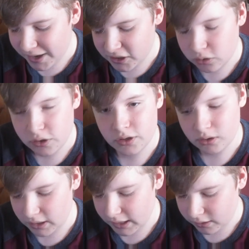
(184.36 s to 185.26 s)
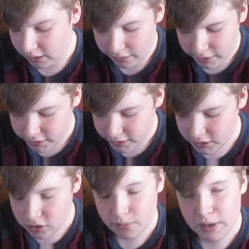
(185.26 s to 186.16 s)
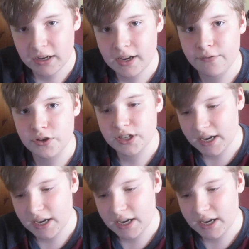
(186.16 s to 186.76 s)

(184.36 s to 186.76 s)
better. I reckon it's going to be like Evans.